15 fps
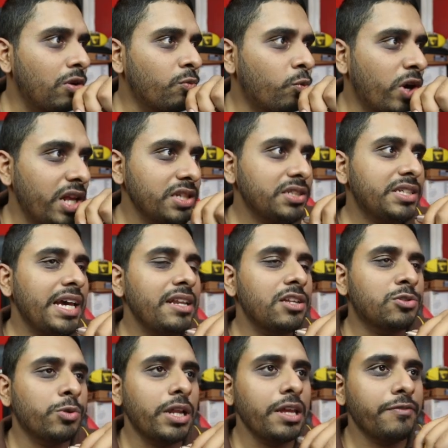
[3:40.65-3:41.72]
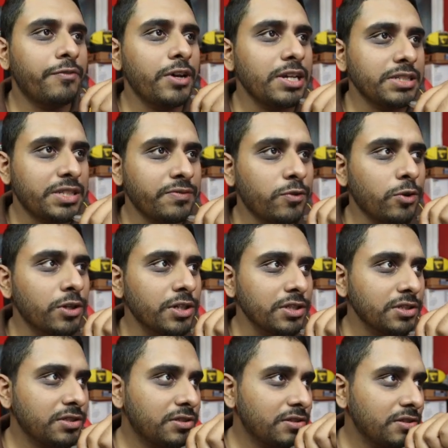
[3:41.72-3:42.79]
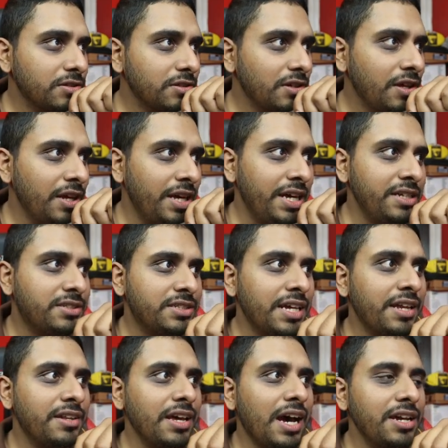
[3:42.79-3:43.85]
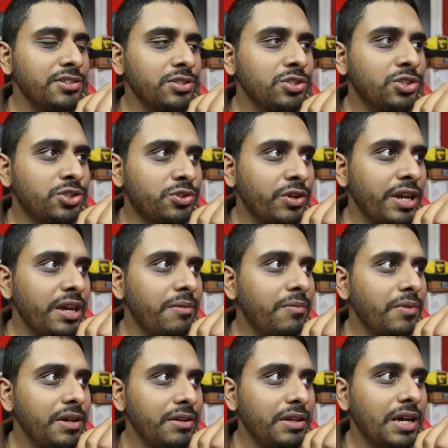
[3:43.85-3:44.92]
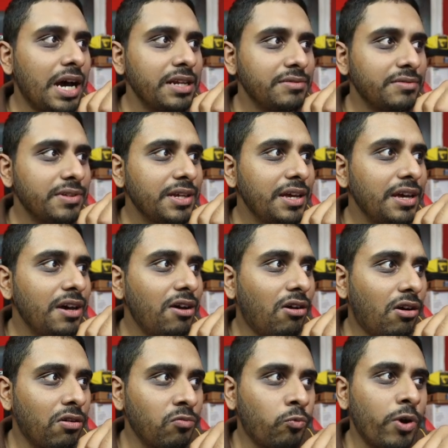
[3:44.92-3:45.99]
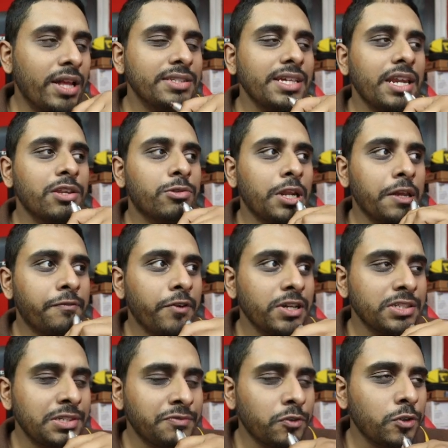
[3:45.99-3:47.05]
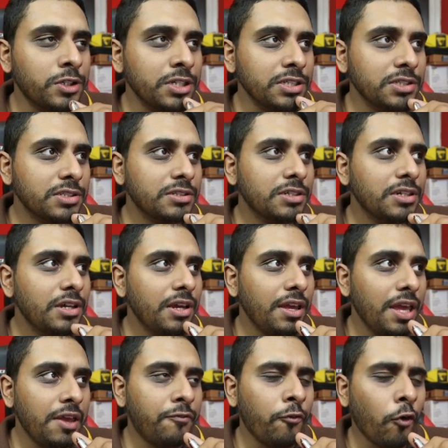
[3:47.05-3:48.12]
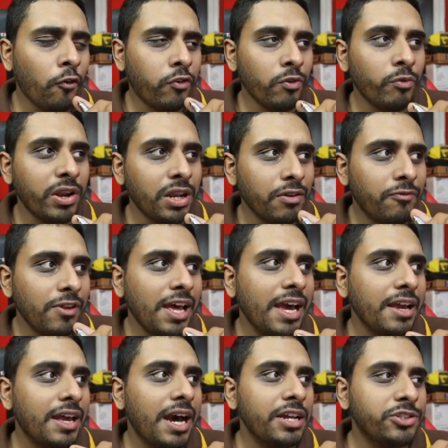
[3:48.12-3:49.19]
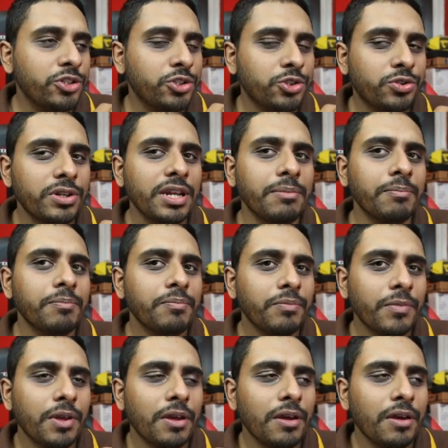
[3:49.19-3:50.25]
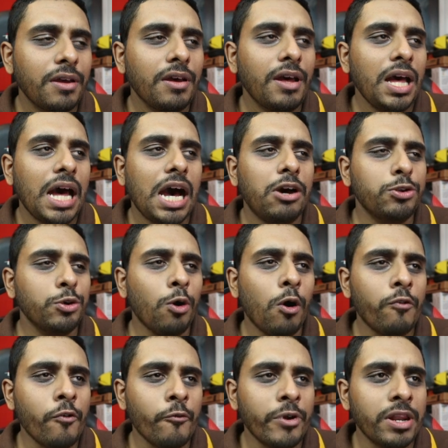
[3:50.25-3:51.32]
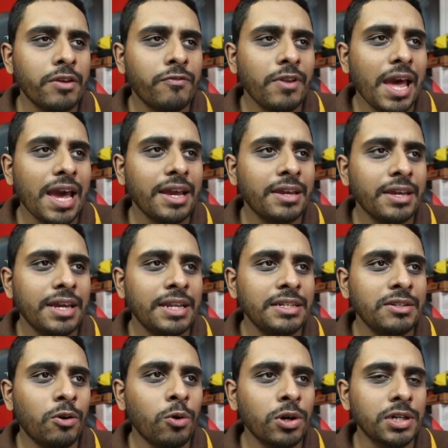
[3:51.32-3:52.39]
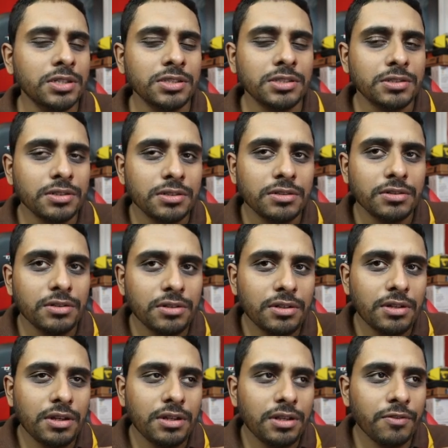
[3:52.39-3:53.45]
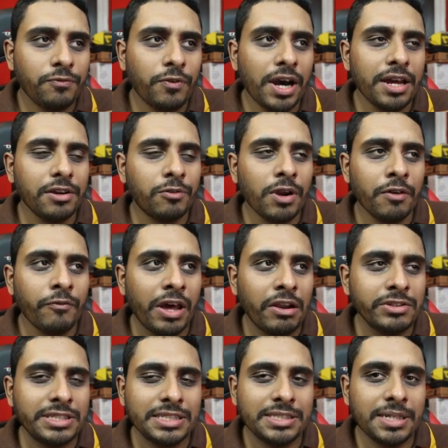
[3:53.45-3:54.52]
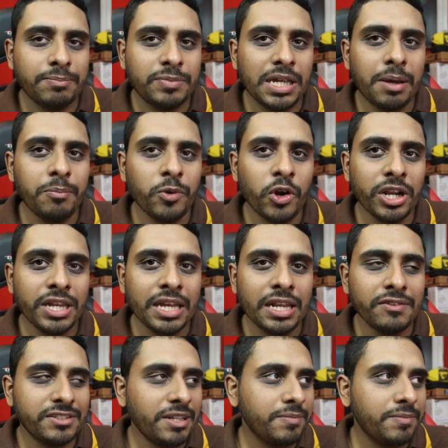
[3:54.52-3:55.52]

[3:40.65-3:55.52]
on Wednesday, the 21st of August, he said I should stream. On Wednesday the 21st of August, if Hawthorn win the flag, I should stream. How do Hawthorn win the flag in August? The grand finals in September, at the end of